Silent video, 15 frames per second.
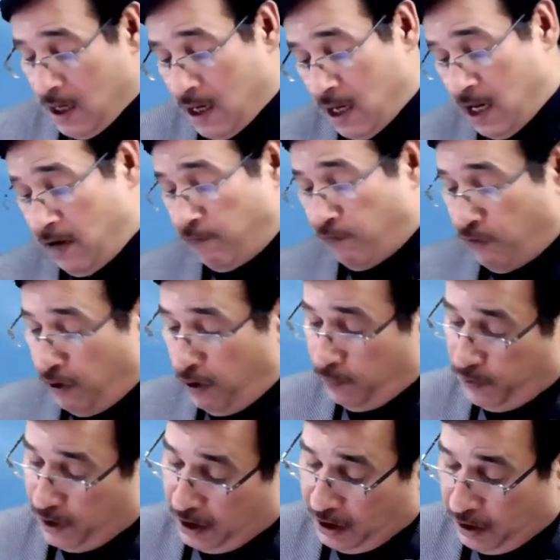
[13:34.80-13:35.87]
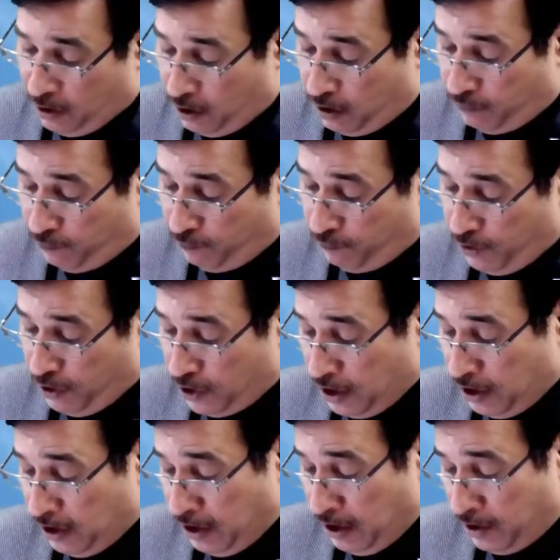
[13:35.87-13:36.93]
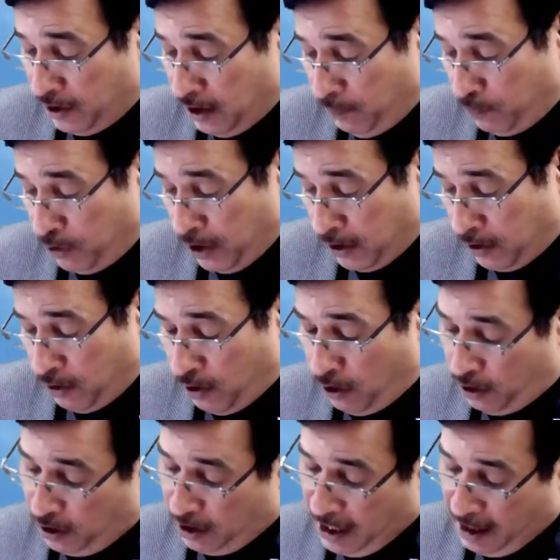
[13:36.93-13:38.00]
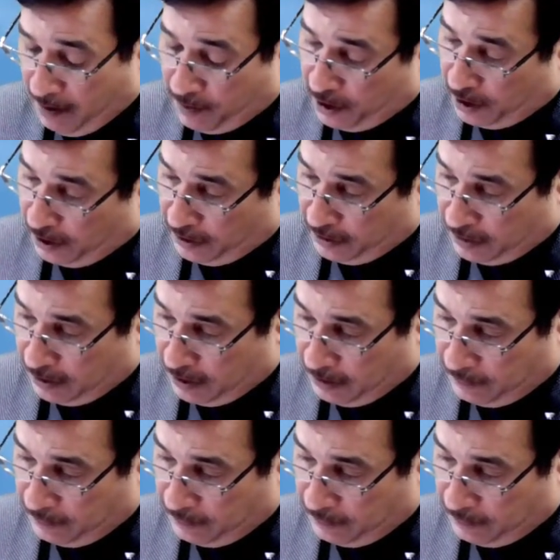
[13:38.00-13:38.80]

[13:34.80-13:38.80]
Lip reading: And from there on, we shall then subtract all liabilities